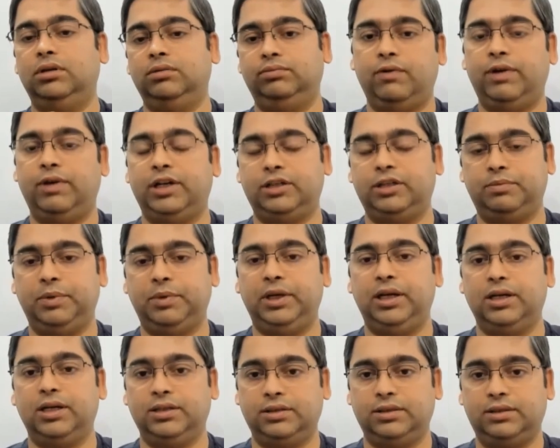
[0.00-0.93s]

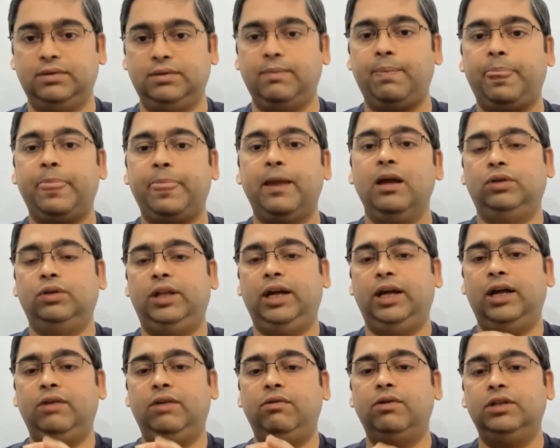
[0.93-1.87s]
experience.
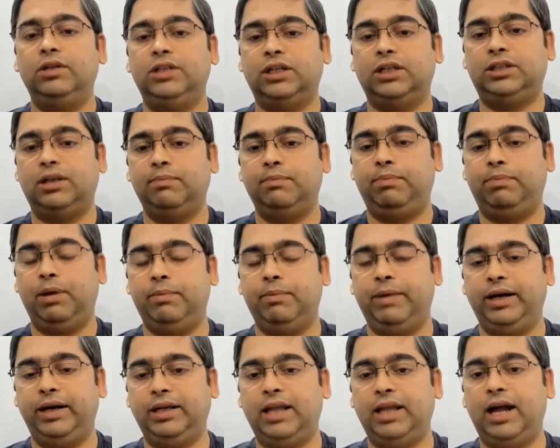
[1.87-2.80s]
There we will just
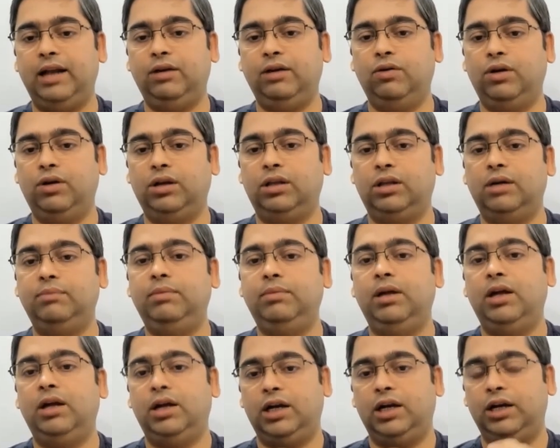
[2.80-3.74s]
implement the algorithm.
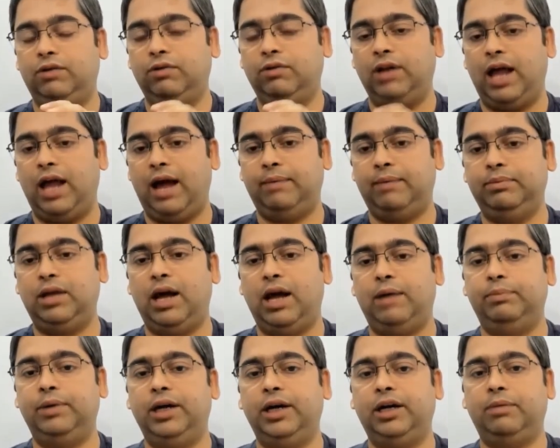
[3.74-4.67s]
It will have the
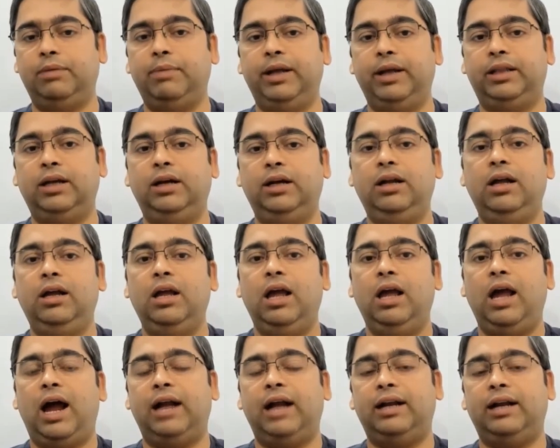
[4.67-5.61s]
update method,
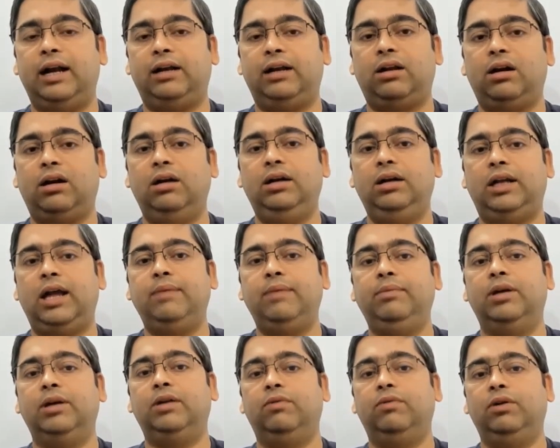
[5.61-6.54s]
and at
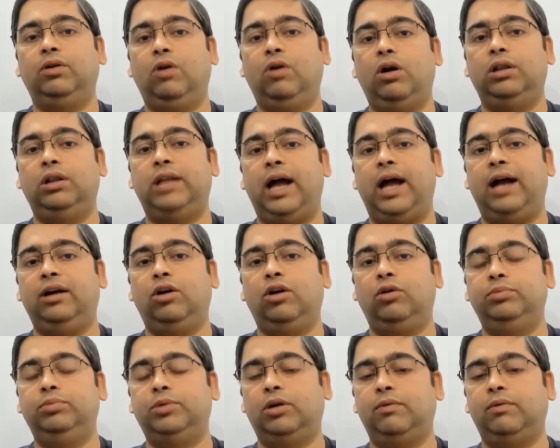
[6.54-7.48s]
runtime it will call the add
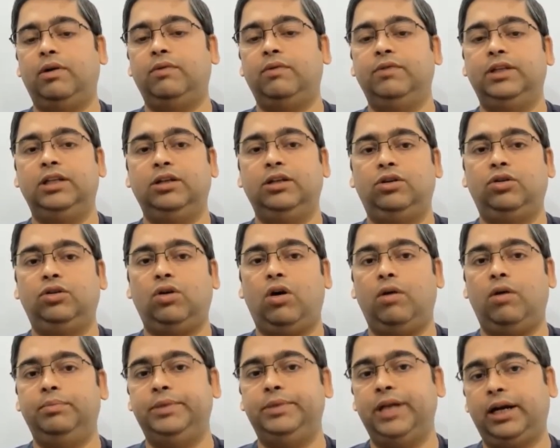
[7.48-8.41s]
observer with its
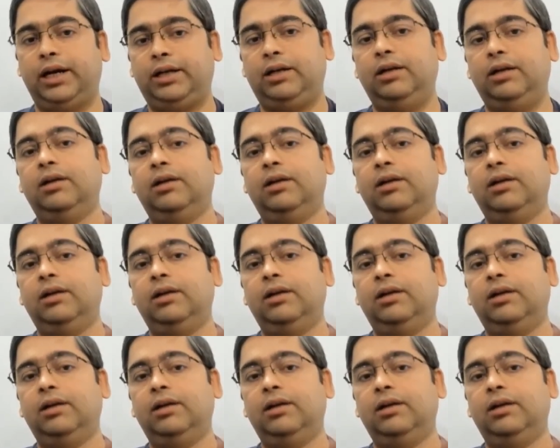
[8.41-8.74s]
object